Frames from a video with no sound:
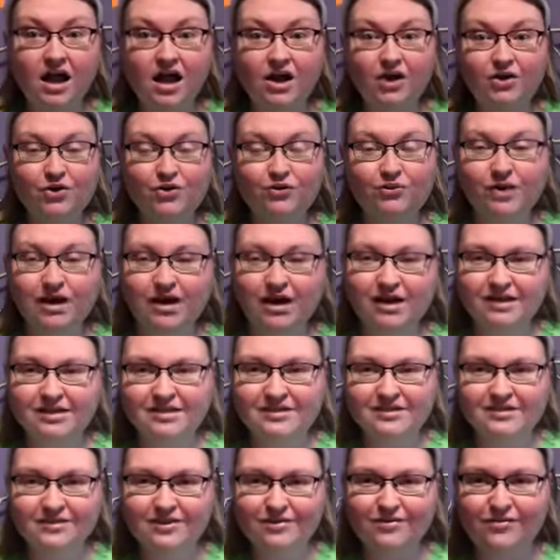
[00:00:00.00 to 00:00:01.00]

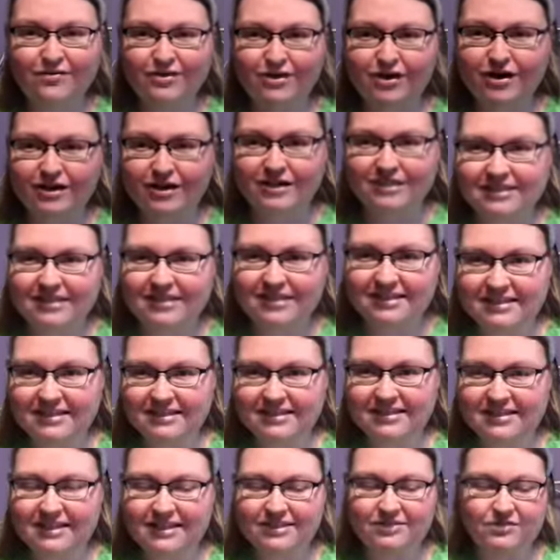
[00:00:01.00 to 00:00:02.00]
cross for our sins,
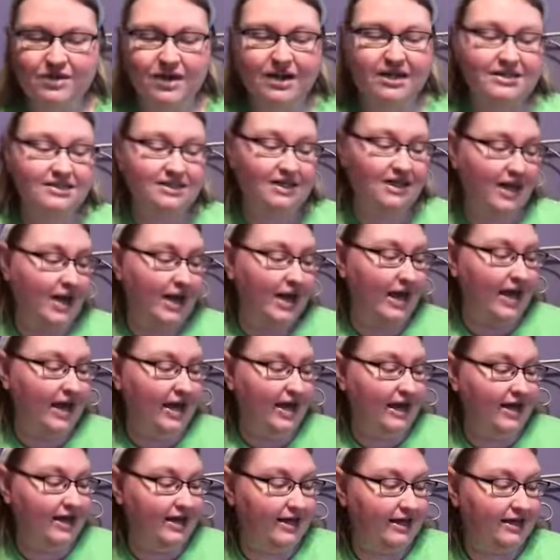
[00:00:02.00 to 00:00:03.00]
that's right,
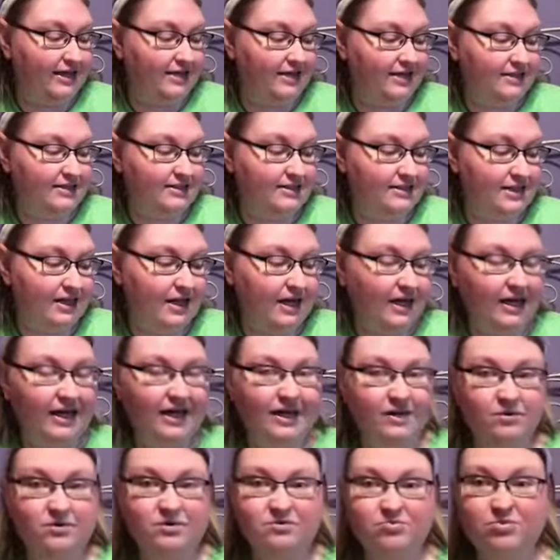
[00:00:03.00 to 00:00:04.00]
and he
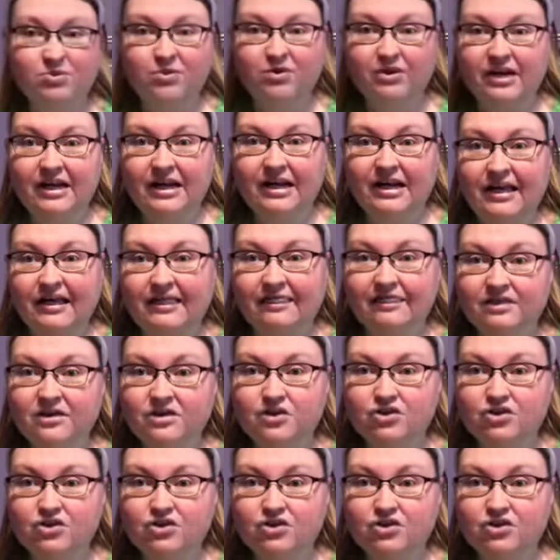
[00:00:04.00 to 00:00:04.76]
was put in the